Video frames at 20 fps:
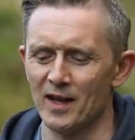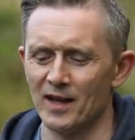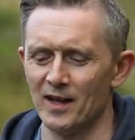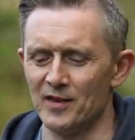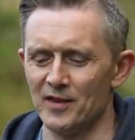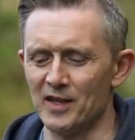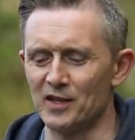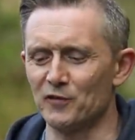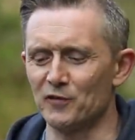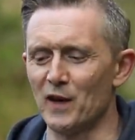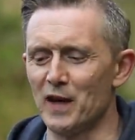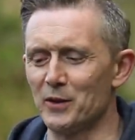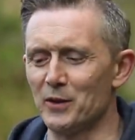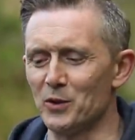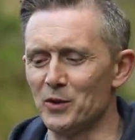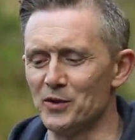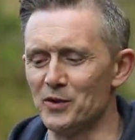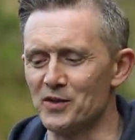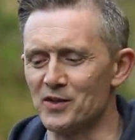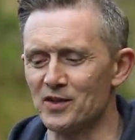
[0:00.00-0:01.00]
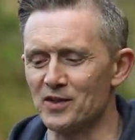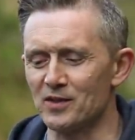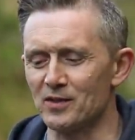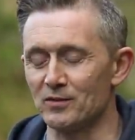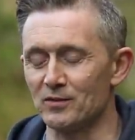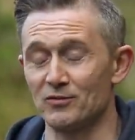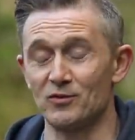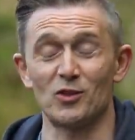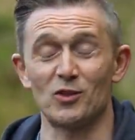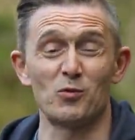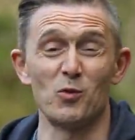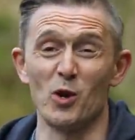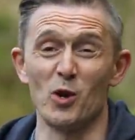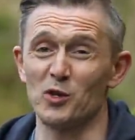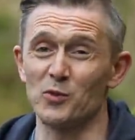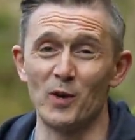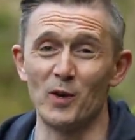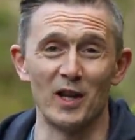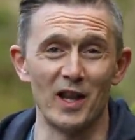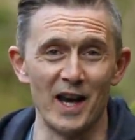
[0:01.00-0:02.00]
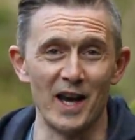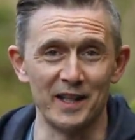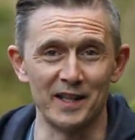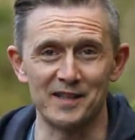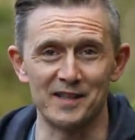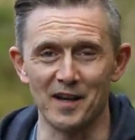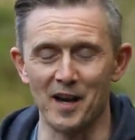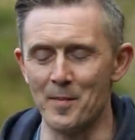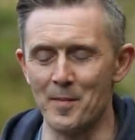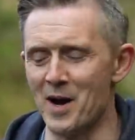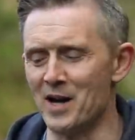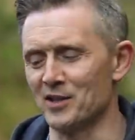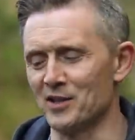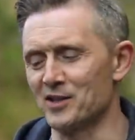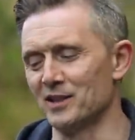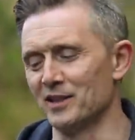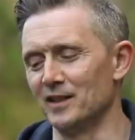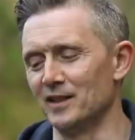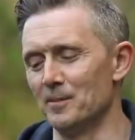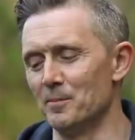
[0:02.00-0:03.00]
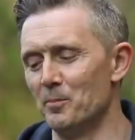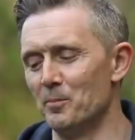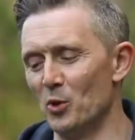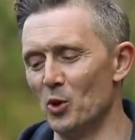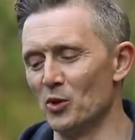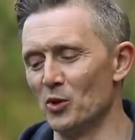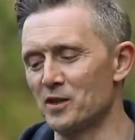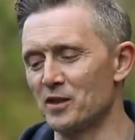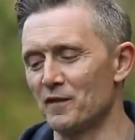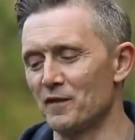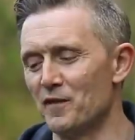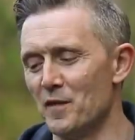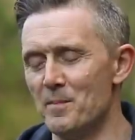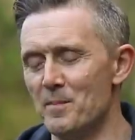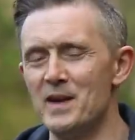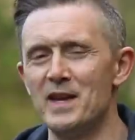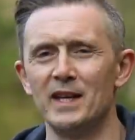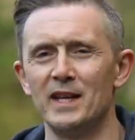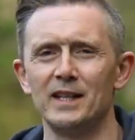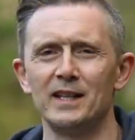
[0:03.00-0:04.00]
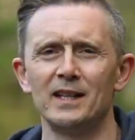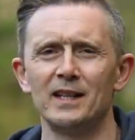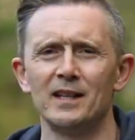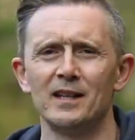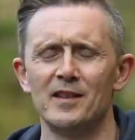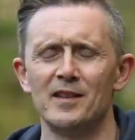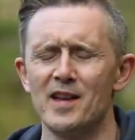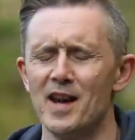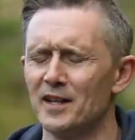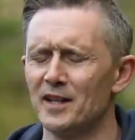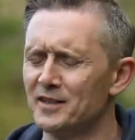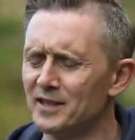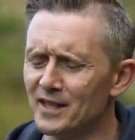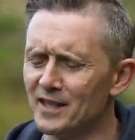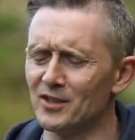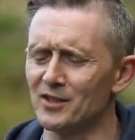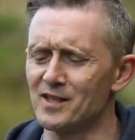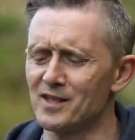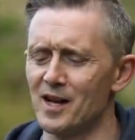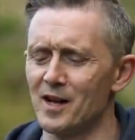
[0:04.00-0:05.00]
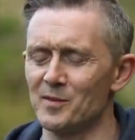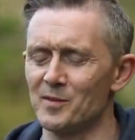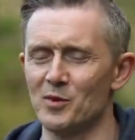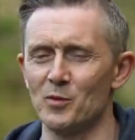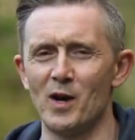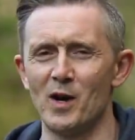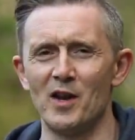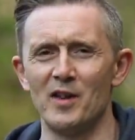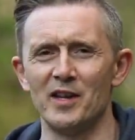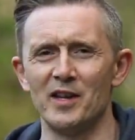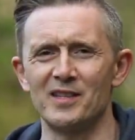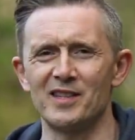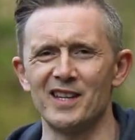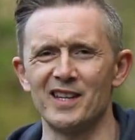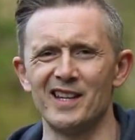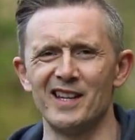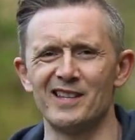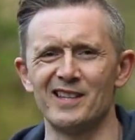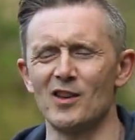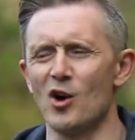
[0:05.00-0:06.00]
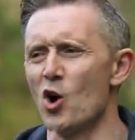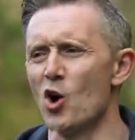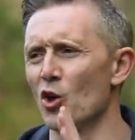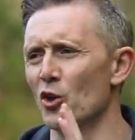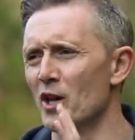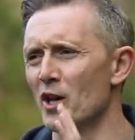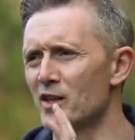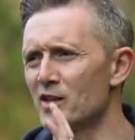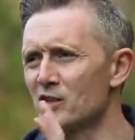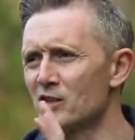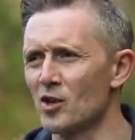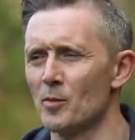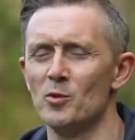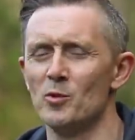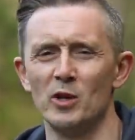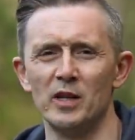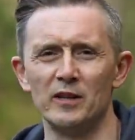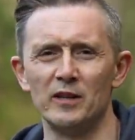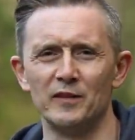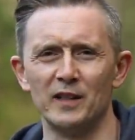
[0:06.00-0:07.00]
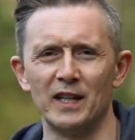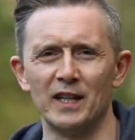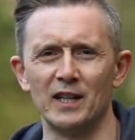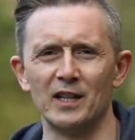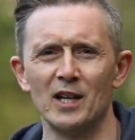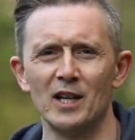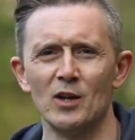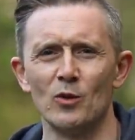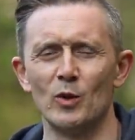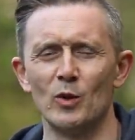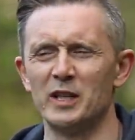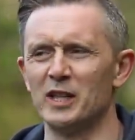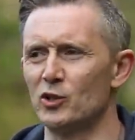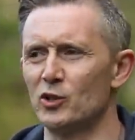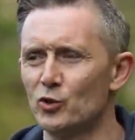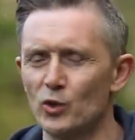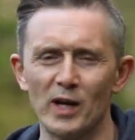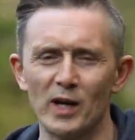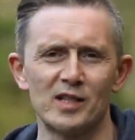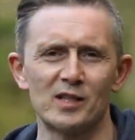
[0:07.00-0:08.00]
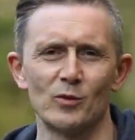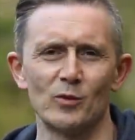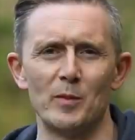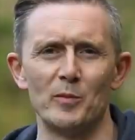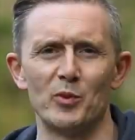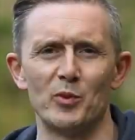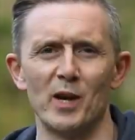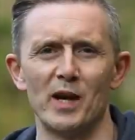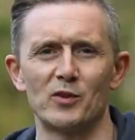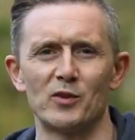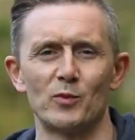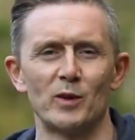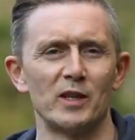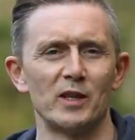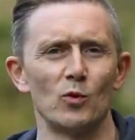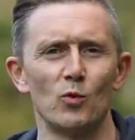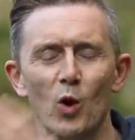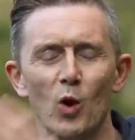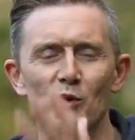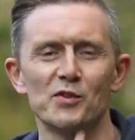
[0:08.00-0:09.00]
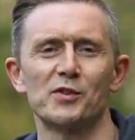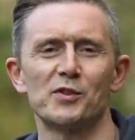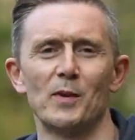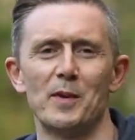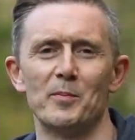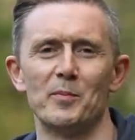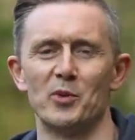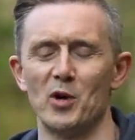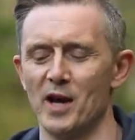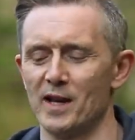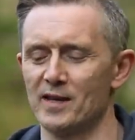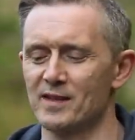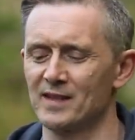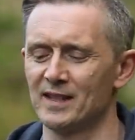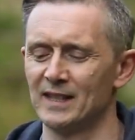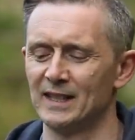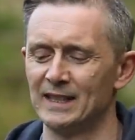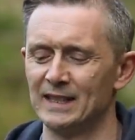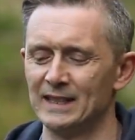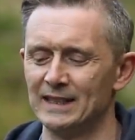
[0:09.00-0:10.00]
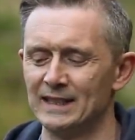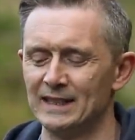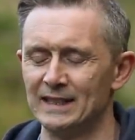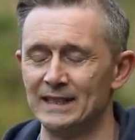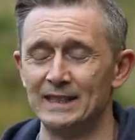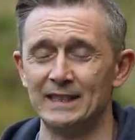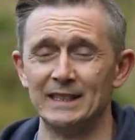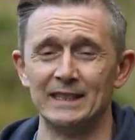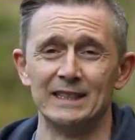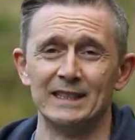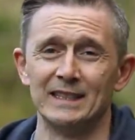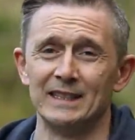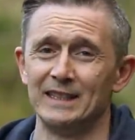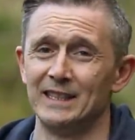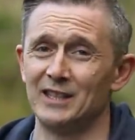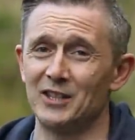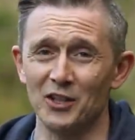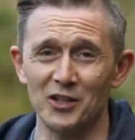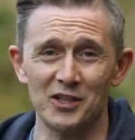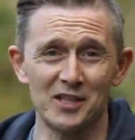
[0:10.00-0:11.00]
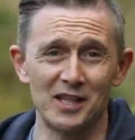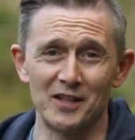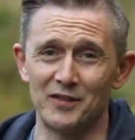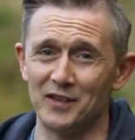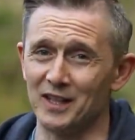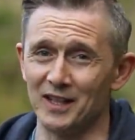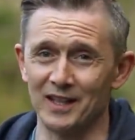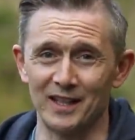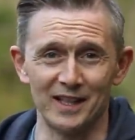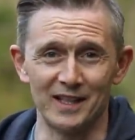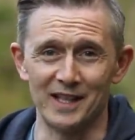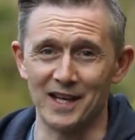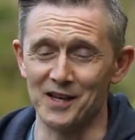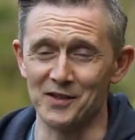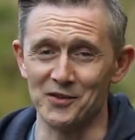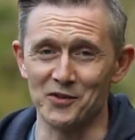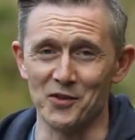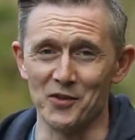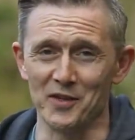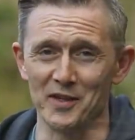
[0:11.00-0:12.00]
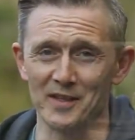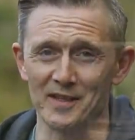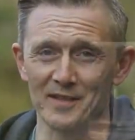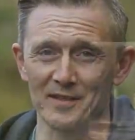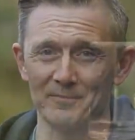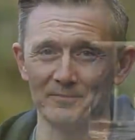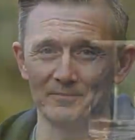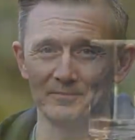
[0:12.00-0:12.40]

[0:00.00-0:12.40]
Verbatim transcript: This fragrance just works well anytime actually, but for me, the ideal time to wear this is on a summer evening when you're dressed to impress, when you want to impress, you've got to see if you can get your hands on this.